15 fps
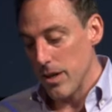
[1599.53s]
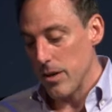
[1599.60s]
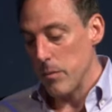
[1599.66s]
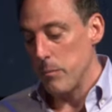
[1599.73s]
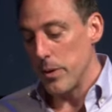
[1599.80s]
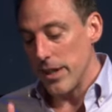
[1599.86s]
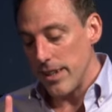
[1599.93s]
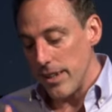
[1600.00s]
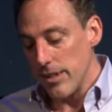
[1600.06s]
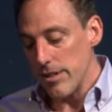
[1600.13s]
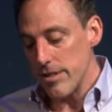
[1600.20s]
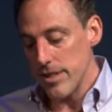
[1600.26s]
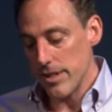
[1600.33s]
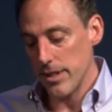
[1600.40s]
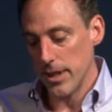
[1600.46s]
But
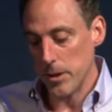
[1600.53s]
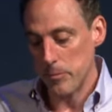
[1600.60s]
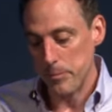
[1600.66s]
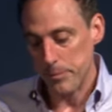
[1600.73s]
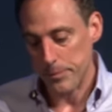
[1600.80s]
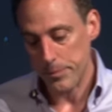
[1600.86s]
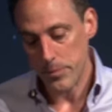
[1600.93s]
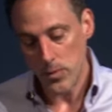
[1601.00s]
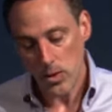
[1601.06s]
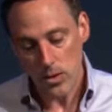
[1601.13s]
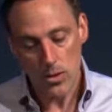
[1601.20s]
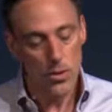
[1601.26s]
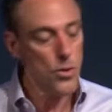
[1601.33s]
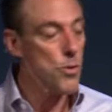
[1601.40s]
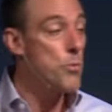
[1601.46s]
here's the thing
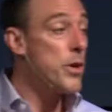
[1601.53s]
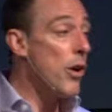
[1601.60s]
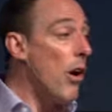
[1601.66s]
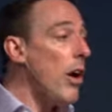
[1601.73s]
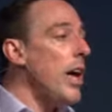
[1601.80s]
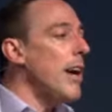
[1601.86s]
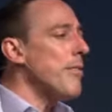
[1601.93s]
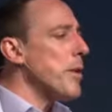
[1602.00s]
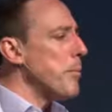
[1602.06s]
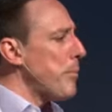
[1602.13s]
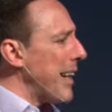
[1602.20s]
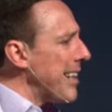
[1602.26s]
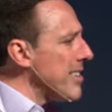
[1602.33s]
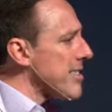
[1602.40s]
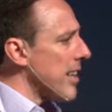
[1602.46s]
we all have the
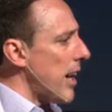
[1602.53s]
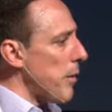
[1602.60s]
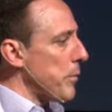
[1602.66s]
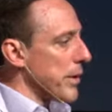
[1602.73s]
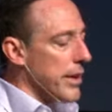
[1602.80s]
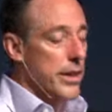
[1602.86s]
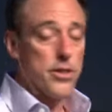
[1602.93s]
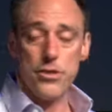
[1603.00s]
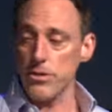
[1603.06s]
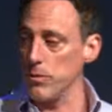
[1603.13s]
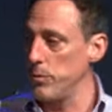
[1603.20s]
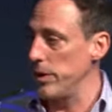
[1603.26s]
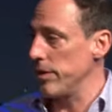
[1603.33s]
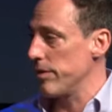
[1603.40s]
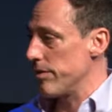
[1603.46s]
base obligation to
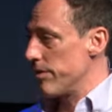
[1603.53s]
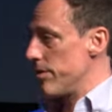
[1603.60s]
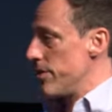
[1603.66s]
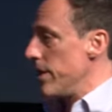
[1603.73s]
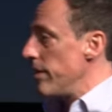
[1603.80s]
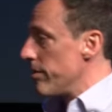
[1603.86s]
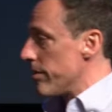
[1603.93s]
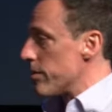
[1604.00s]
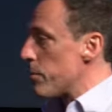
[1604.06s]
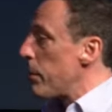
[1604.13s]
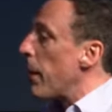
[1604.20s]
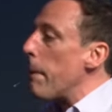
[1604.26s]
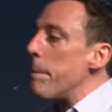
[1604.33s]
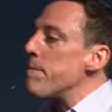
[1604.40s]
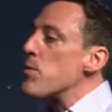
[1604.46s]
witness to Jesus,
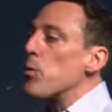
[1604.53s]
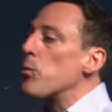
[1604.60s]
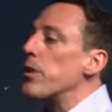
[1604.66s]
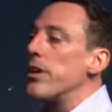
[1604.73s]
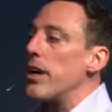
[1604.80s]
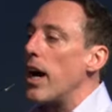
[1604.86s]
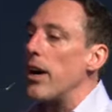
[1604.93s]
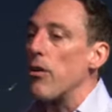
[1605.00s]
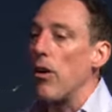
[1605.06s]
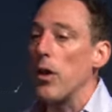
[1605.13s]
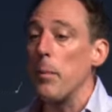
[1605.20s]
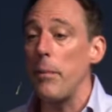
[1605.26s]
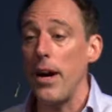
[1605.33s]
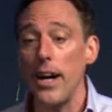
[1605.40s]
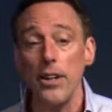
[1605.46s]
but we're not all
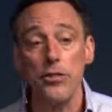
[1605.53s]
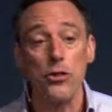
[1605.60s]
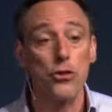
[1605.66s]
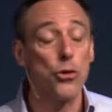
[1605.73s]
apostles,